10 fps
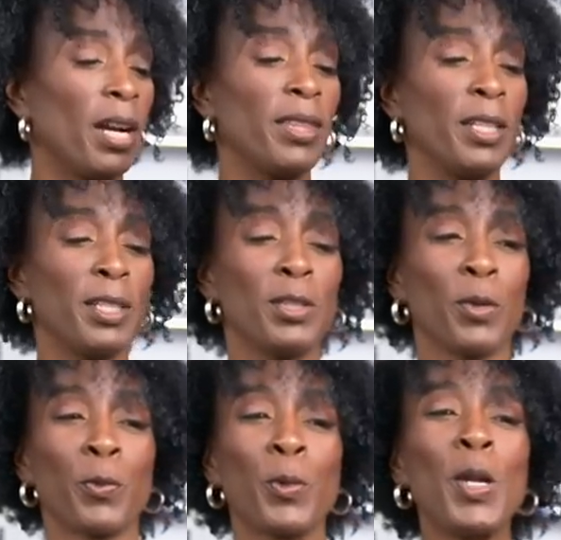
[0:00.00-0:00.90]
I think these
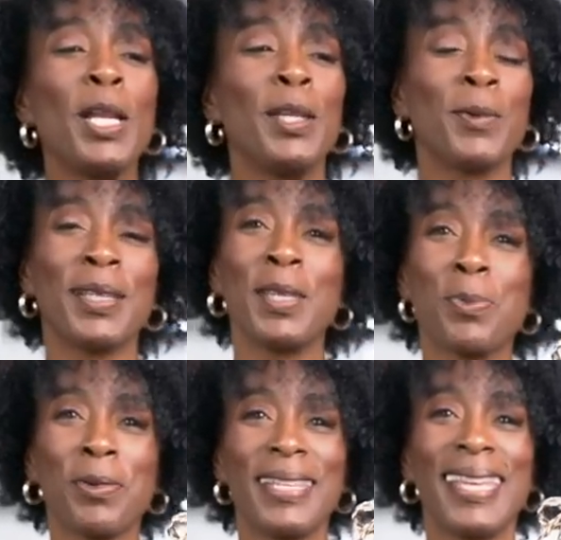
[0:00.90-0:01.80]
are really, really
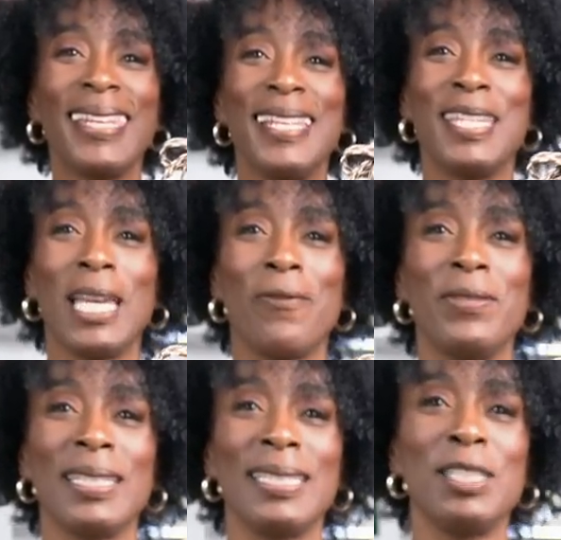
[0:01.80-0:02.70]
pretty, and they
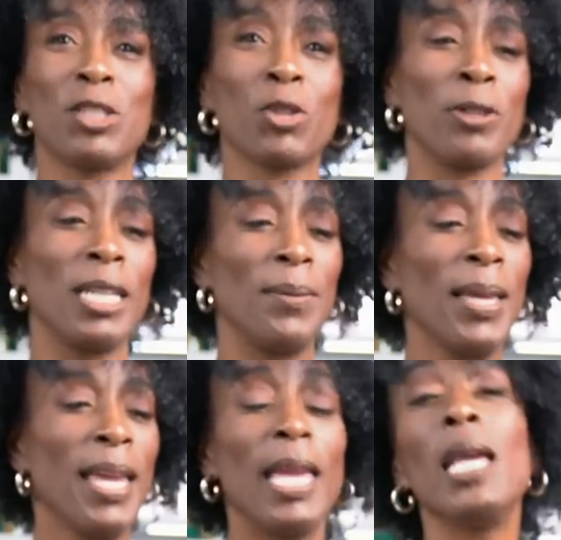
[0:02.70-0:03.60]
definitely scream,
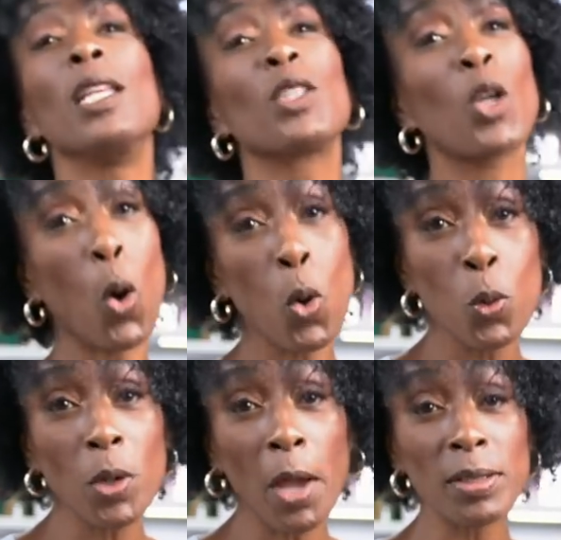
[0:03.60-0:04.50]
it is
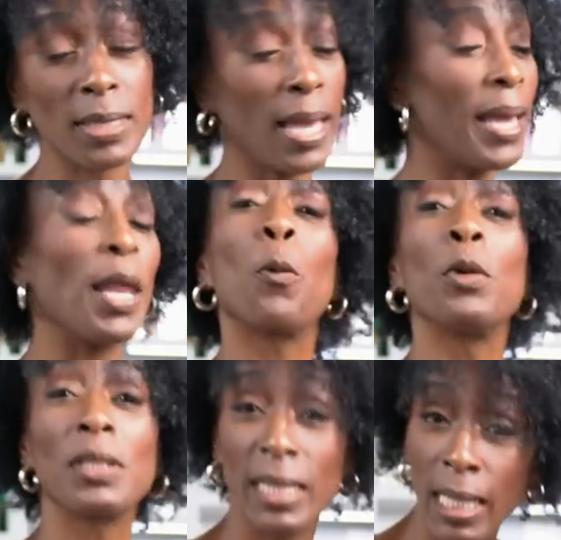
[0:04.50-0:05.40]
cold outside and I
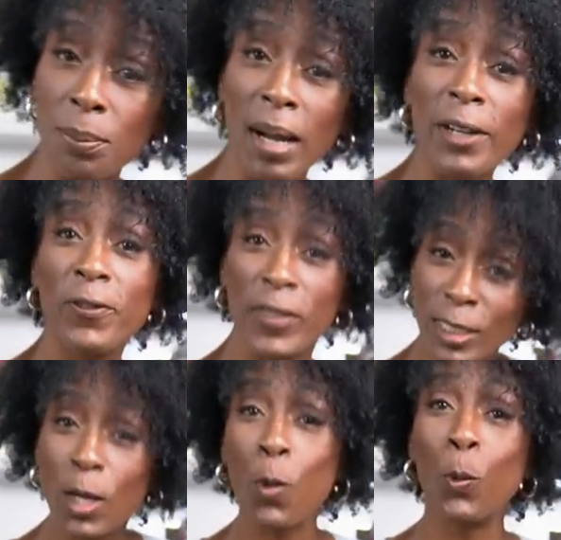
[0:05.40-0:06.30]
want to keep my
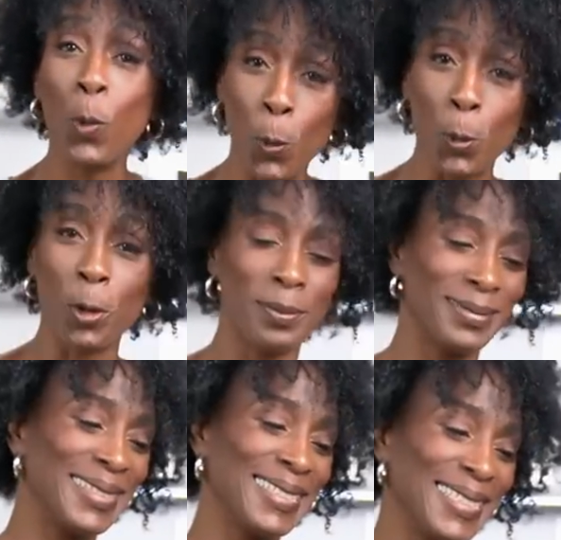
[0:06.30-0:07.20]
feet warm.
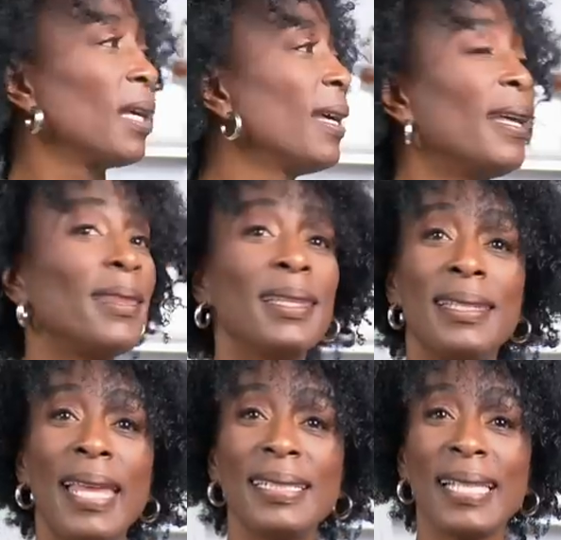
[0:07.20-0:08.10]
The
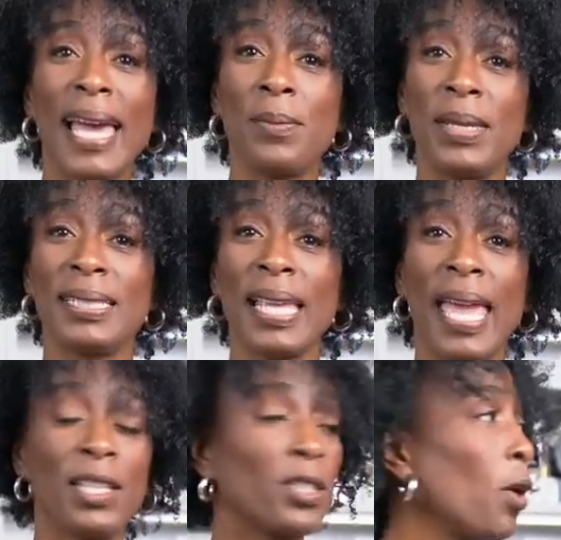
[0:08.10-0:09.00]
next item is
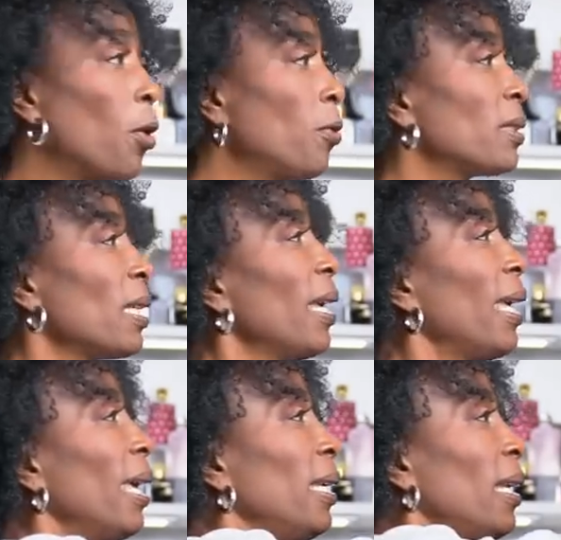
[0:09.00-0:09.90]
a tote,
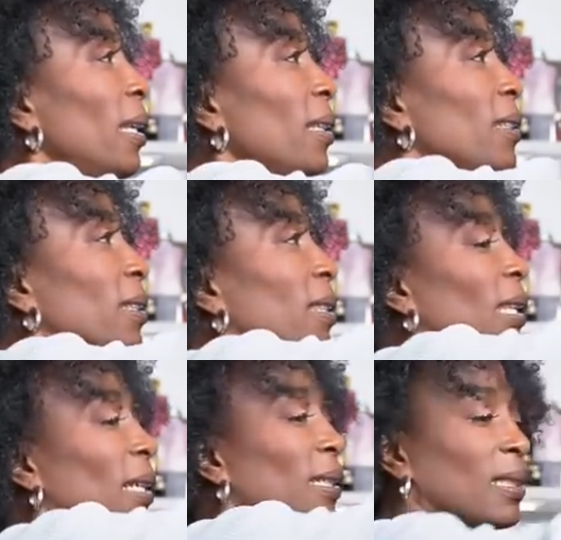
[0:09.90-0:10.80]
and it is
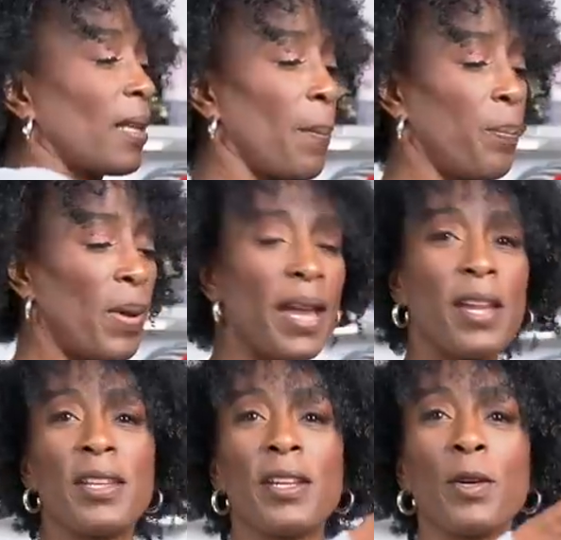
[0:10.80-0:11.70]
this
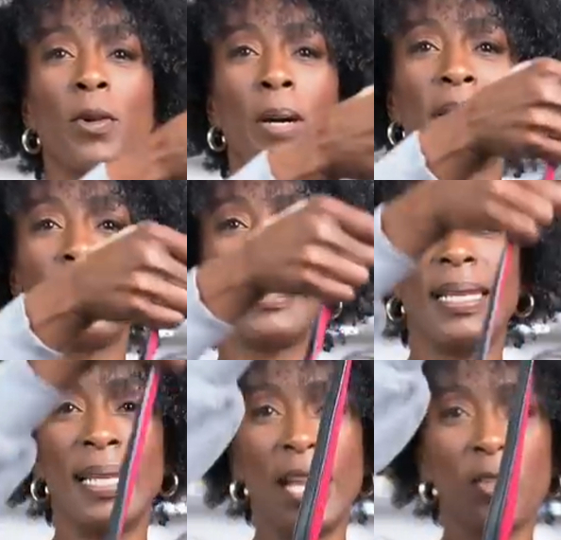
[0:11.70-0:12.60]
Pioneer Woman
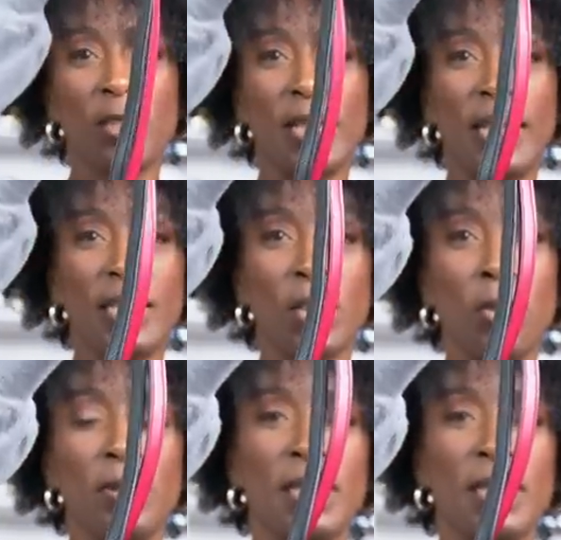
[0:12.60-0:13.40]
laser cut tote.